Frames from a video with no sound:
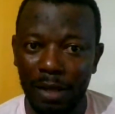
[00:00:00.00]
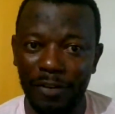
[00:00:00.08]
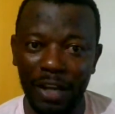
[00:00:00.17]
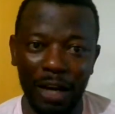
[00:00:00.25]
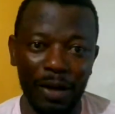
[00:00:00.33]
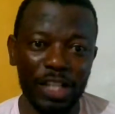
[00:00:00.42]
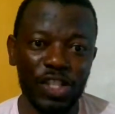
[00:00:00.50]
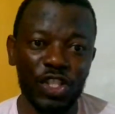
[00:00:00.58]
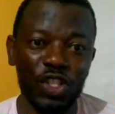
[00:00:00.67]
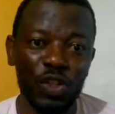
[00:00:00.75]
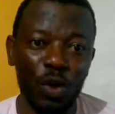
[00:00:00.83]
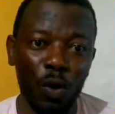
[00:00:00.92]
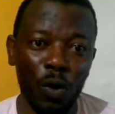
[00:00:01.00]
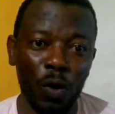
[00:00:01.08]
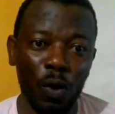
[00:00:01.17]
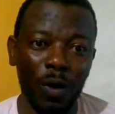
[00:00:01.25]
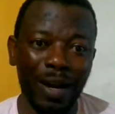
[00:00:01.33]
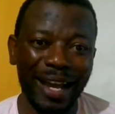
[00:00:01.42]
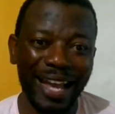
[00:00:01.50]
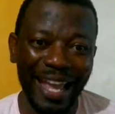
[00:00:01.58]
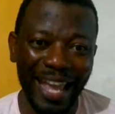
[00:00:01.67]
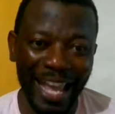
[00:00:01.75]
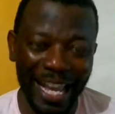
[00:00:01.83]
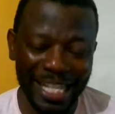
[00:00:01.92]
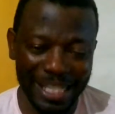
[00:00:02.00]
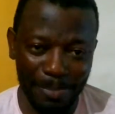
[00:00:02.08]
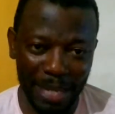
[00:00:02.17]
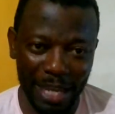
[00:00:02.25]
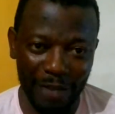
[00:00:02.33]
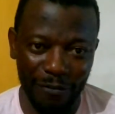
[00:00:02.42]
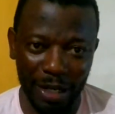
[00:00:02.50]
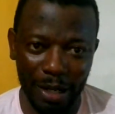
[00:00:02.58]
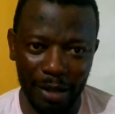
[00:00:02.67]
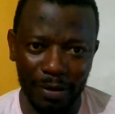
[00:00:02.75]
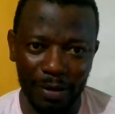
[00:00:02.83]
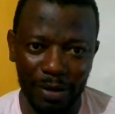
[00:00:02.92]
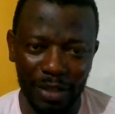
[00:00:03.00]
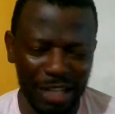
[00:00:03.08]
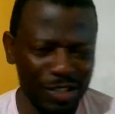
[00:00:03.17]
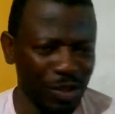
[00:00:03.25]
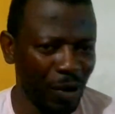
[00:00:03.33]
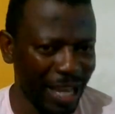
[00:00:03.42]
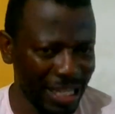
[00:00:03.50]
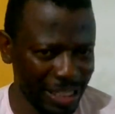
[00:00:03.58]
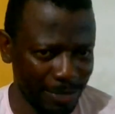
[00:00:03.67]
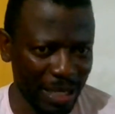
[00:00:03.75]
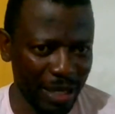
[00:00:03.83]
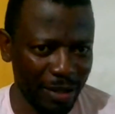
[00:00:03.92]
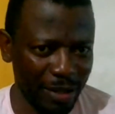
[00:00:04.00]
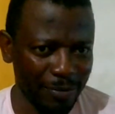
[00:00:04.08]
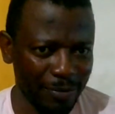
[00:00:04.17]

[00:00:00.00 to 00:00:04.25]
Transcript: there is no SBA there's no SBA.